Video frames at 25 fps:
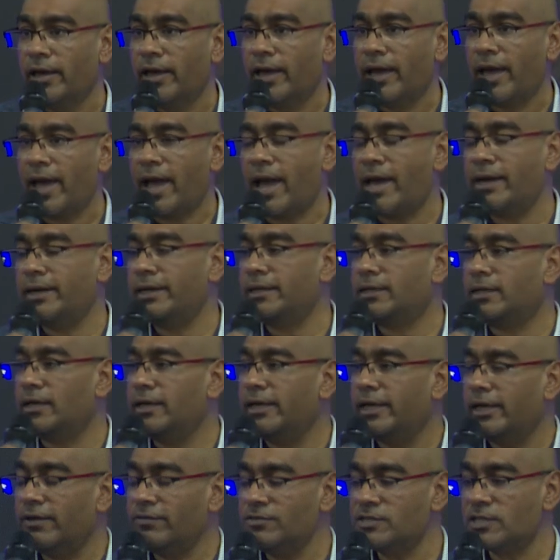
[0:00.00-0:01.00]
And it
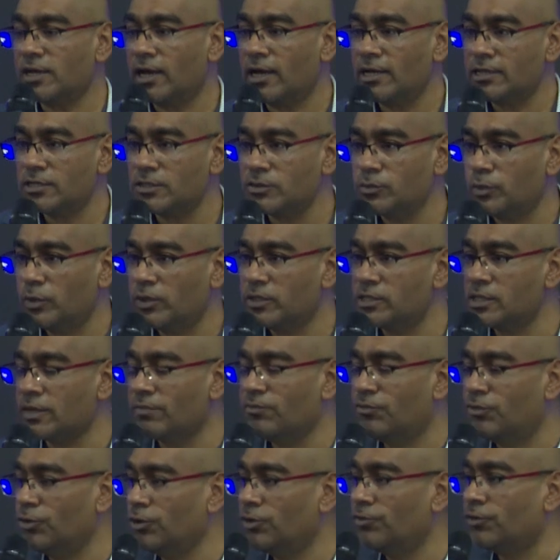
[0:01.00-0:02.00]
leaves us with some
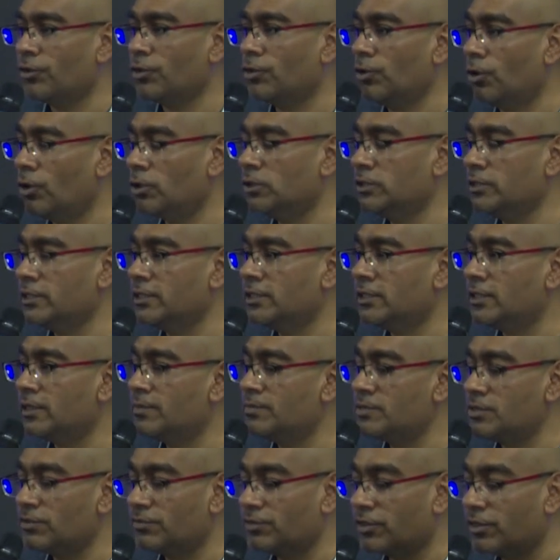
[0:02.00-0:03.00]
food for thought in
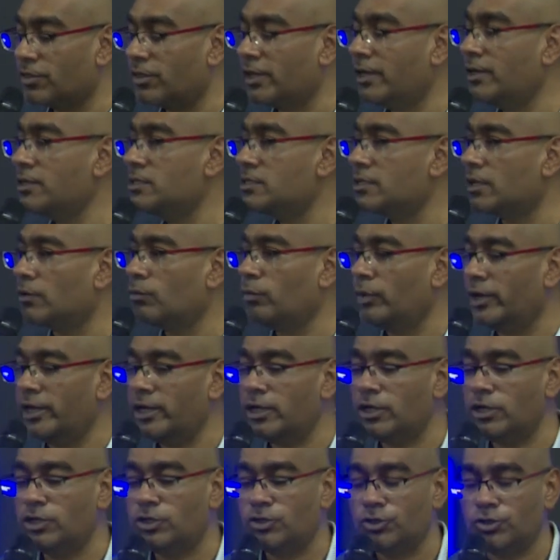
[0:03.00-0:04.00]
terms of the things that we
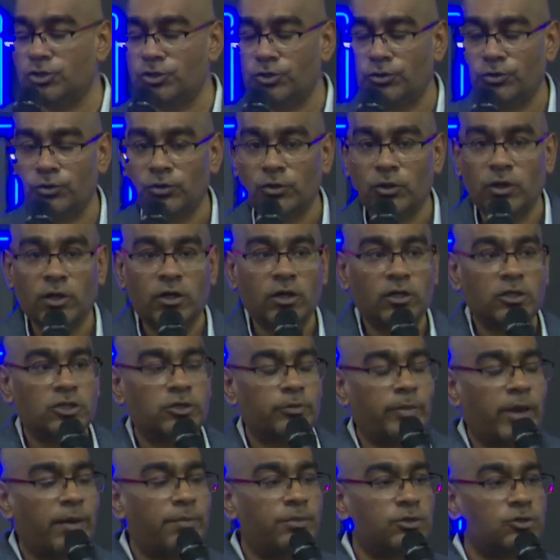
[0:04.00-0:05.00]
need to do to
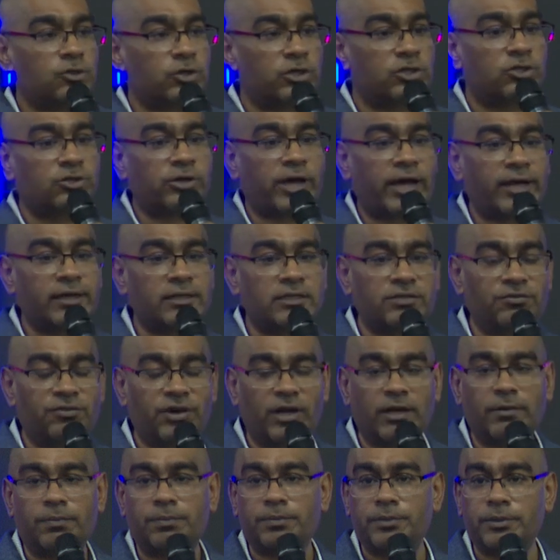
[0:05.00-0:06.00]
be able to attract,
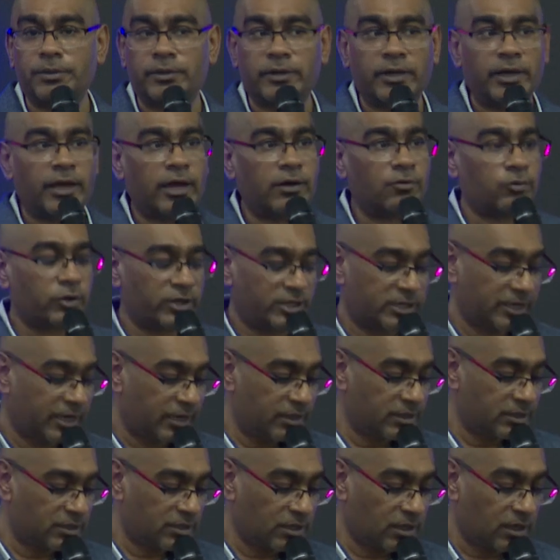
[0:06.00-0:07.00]
develop, and
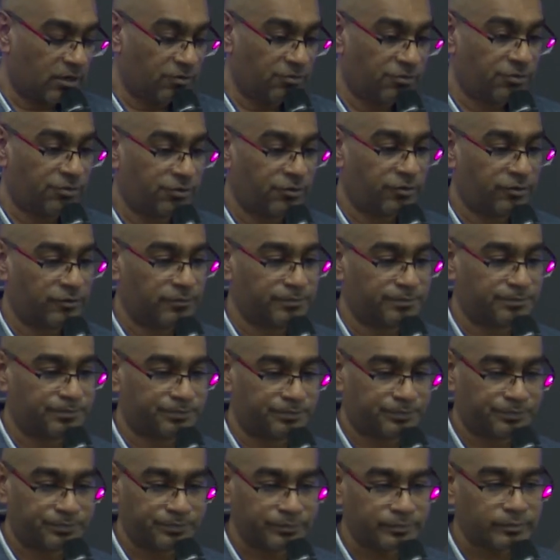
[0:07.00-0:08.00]
retain staff.
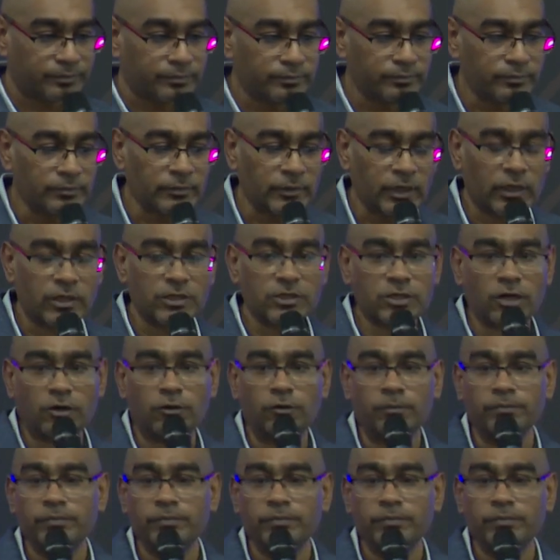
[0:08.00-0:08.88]
So